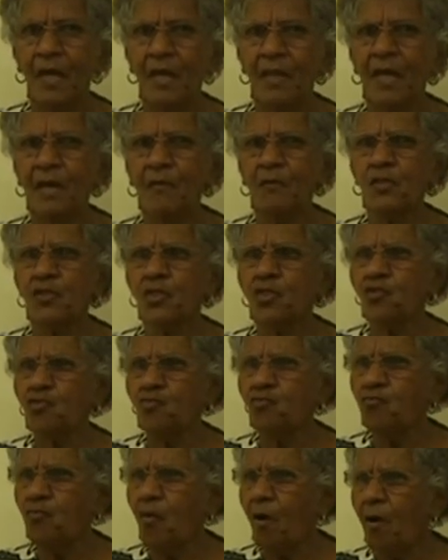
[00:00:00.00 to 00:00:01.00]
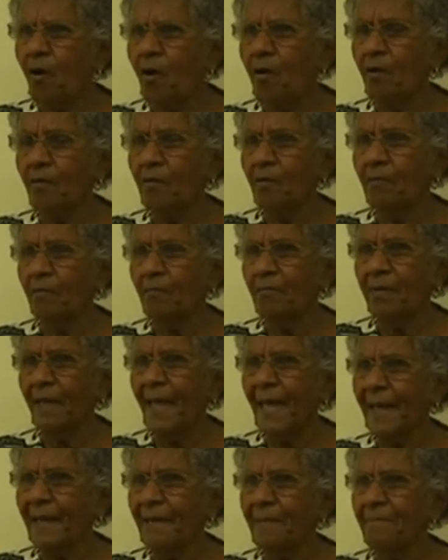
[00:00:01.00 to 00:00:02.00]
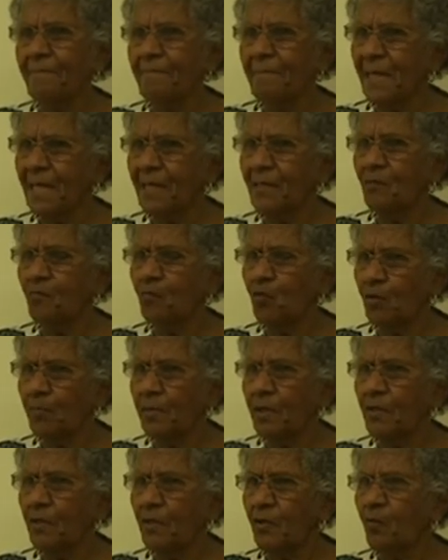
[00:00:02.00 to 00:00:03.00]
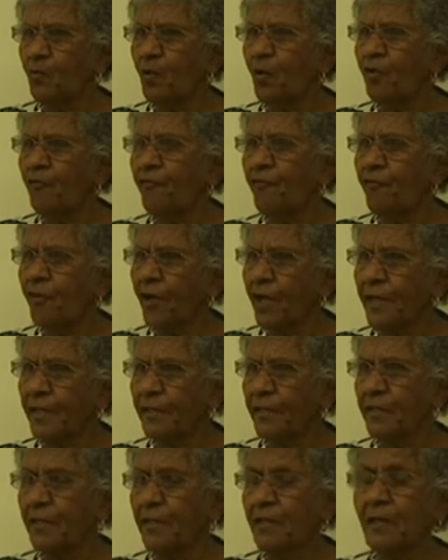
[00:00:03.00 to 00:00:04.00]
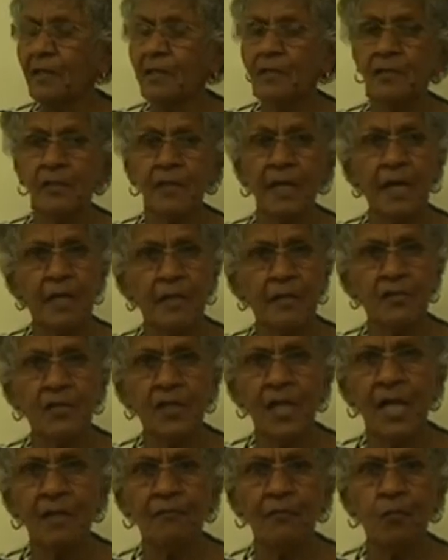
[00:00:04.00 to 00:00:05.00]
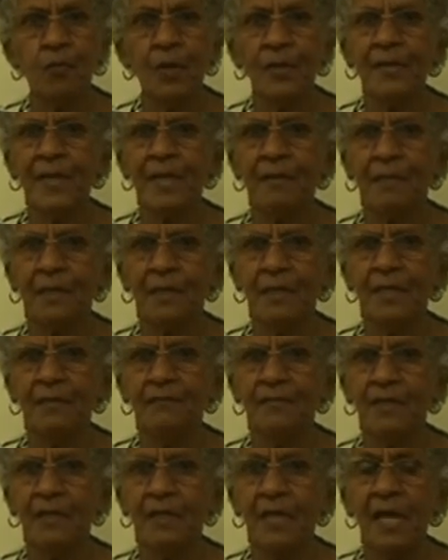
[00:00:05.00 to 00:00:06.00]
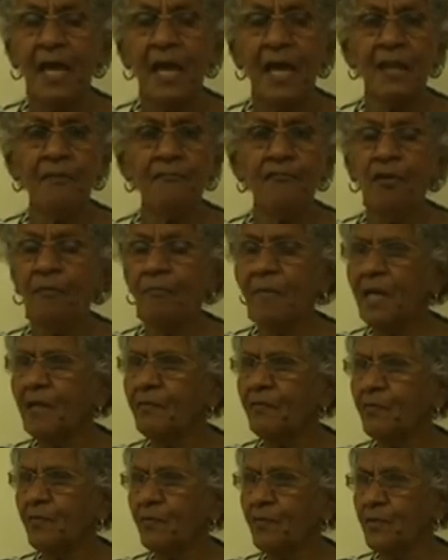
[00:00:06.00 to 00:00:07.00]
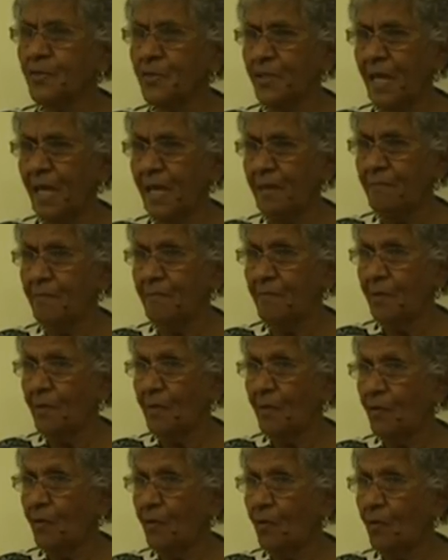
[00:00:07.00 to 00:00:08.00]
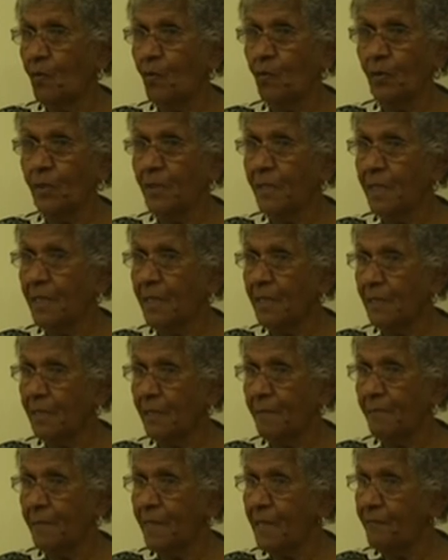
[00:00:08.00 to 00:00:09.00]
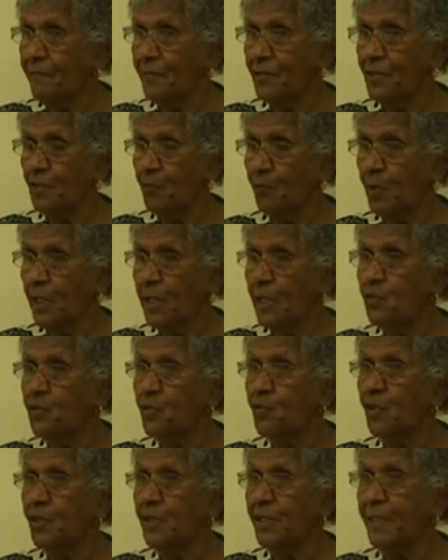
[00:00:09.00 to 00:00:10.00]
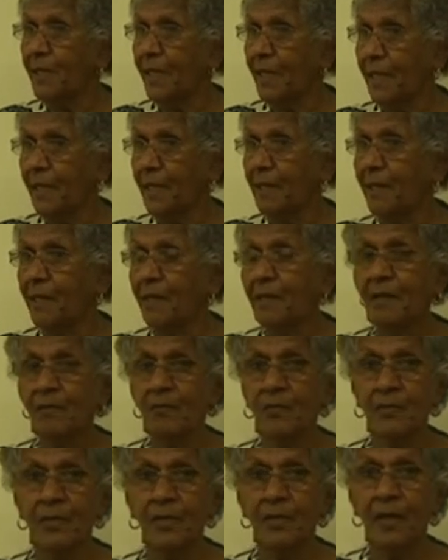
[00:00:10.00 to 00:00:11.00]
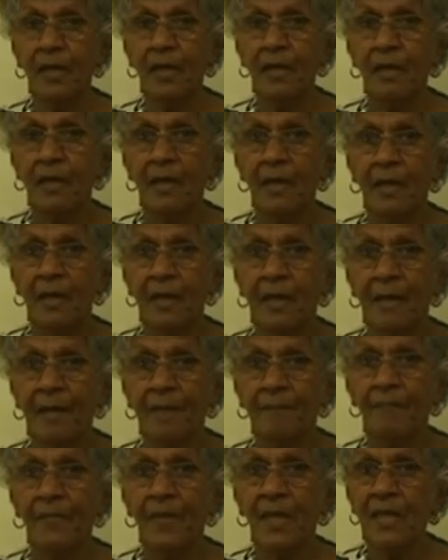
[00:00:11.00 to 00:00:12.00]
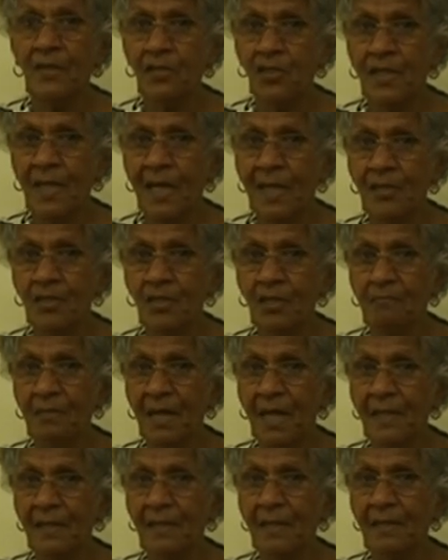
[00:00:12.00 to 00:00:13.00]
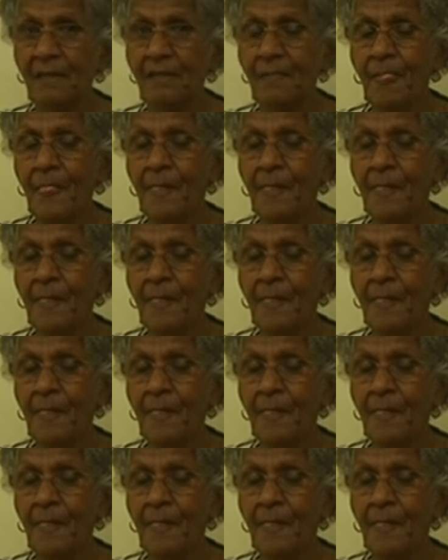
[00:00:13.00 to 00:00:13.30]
They were strong black men and women who weren't frightened to go to jail for what they believed in. And from that, of course, came all the benefits that we enjoy today, with education mainly,